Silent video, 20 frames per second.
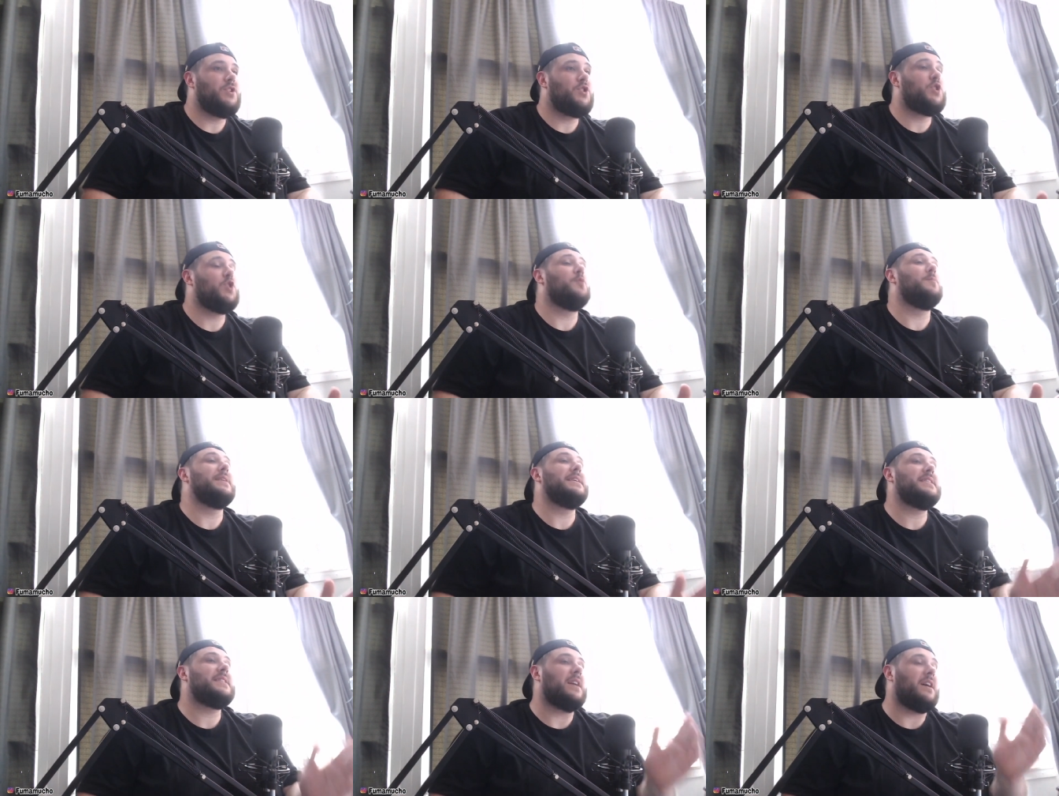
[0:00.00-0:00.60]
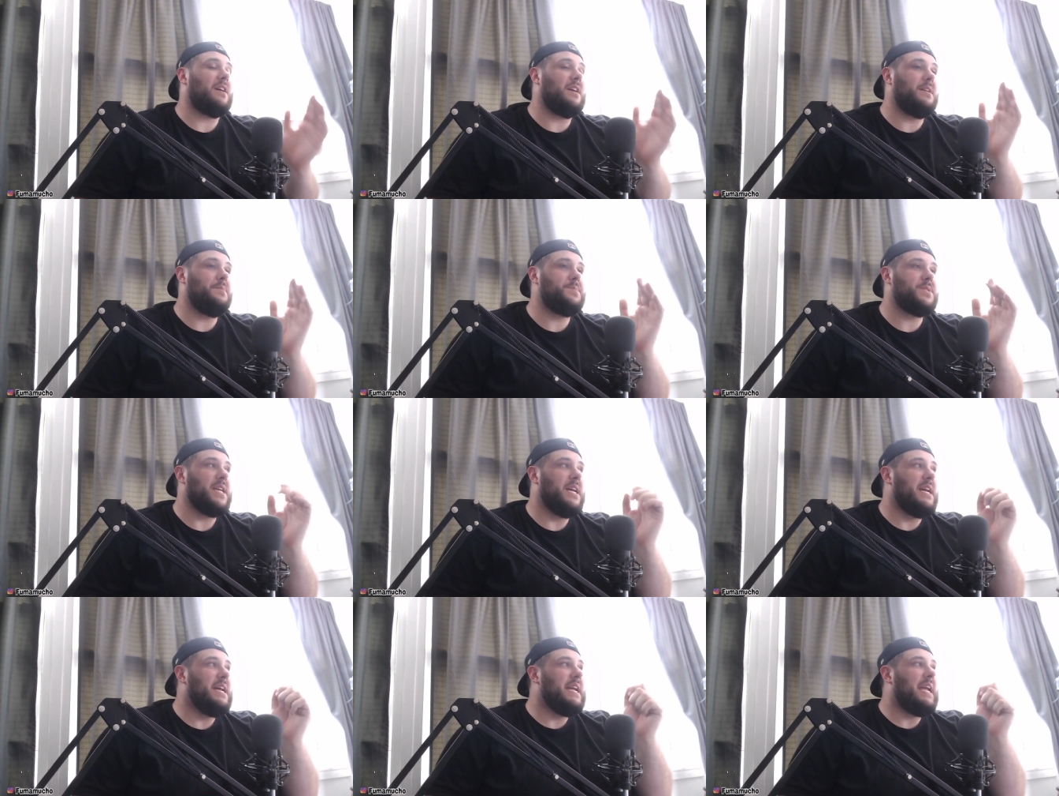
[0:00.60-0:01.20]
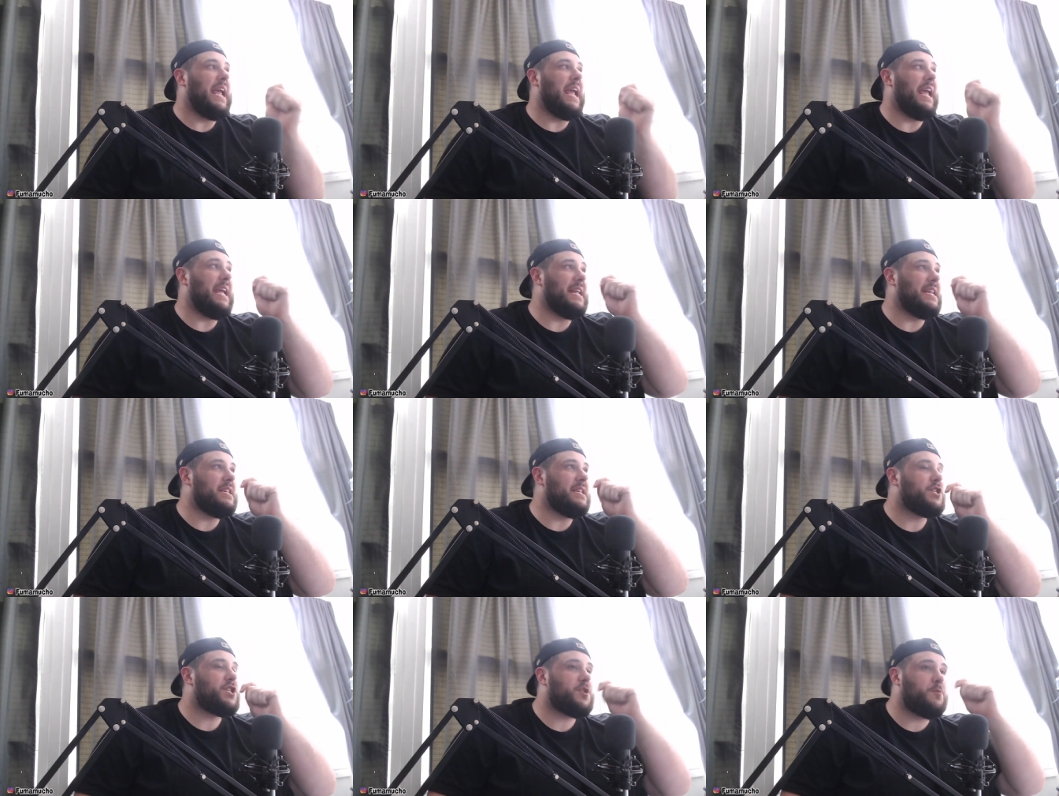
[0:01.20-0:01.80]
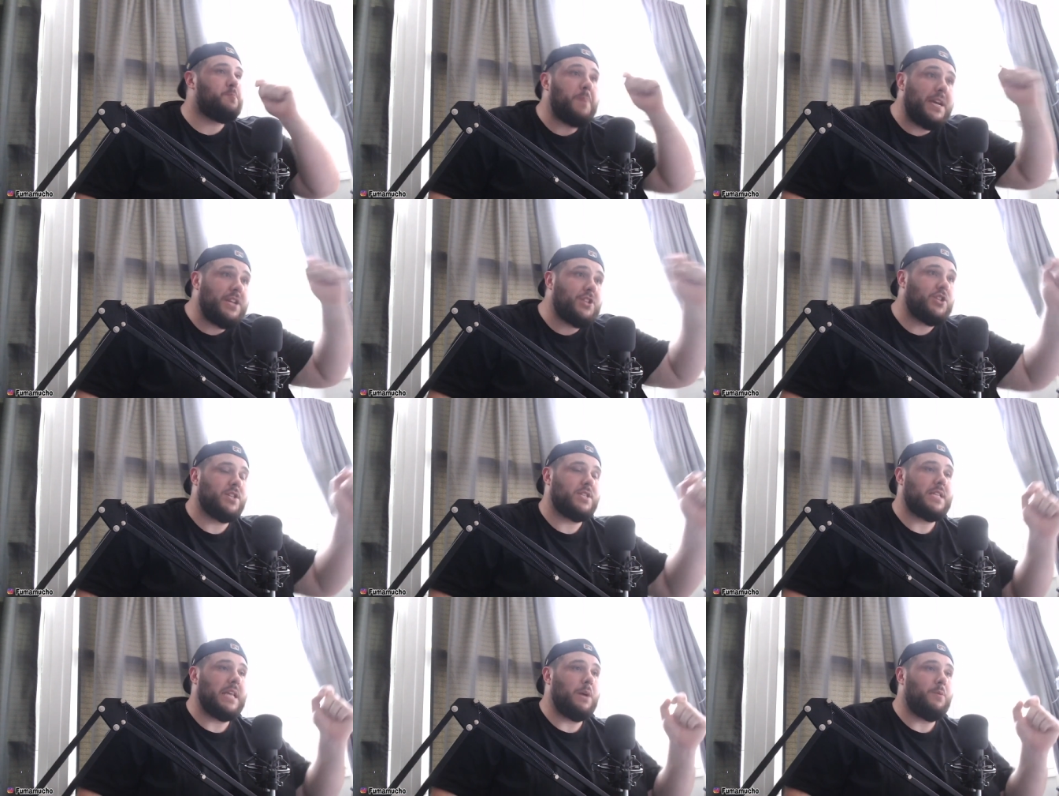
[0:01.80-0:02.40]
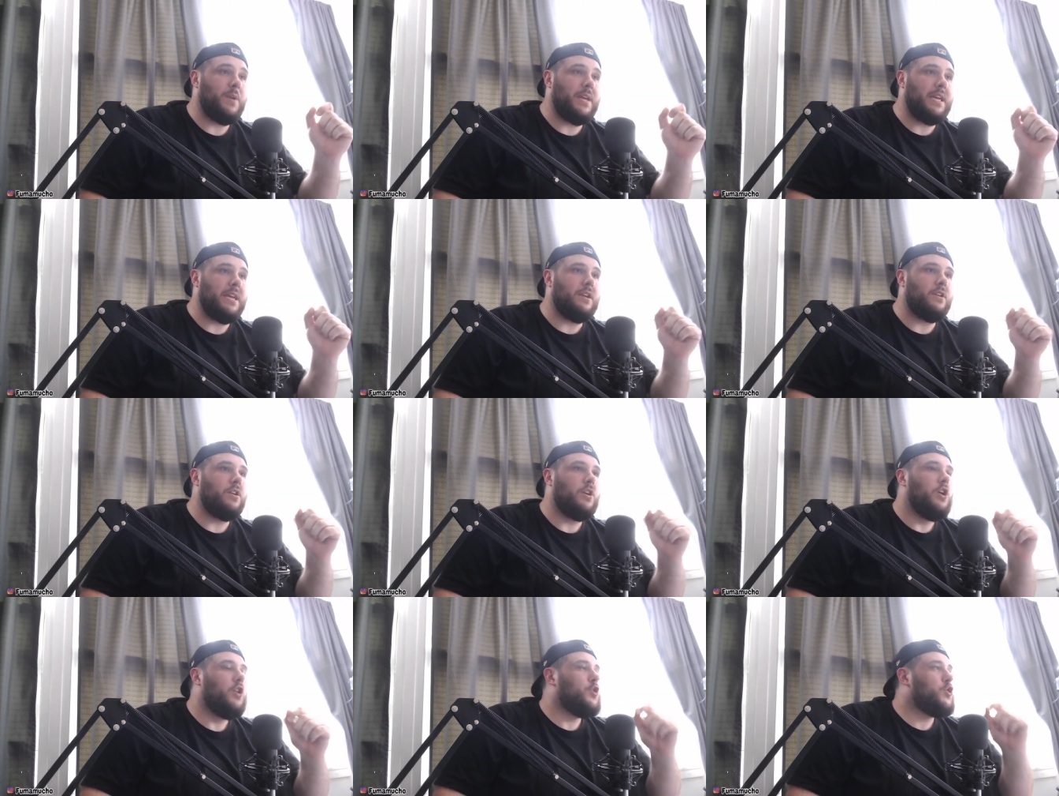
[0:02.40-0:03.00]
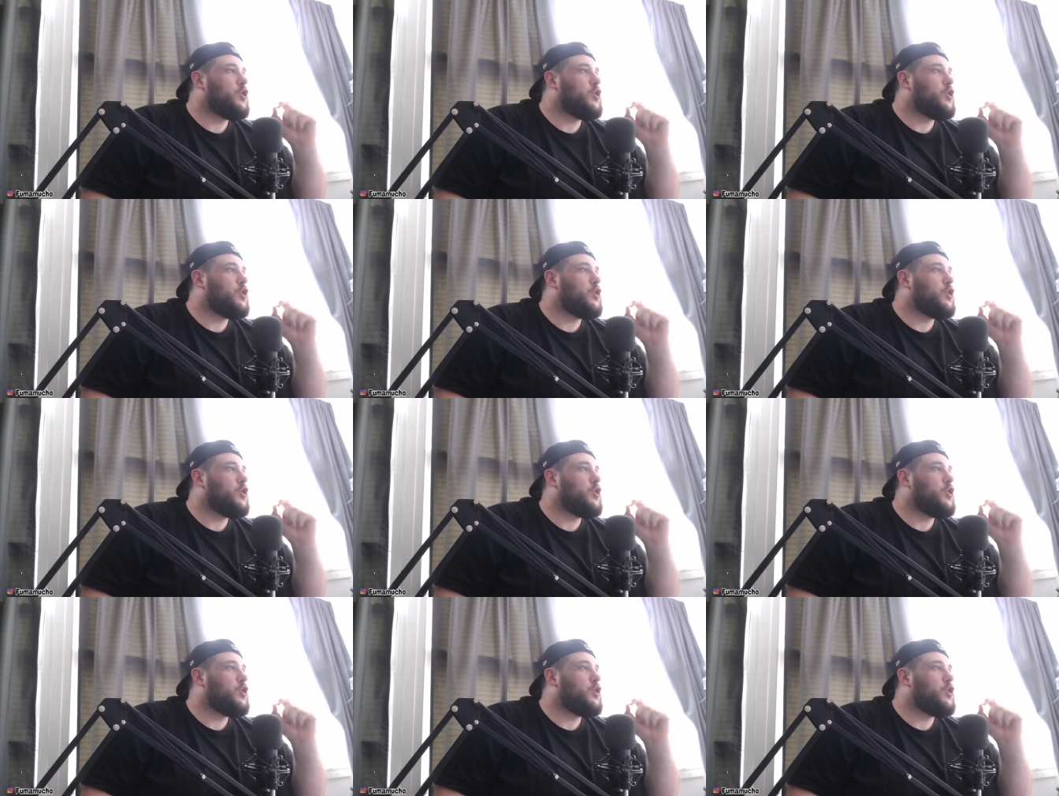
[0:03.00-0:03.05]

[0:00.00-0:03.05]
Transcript: too many times in speeches that we hear,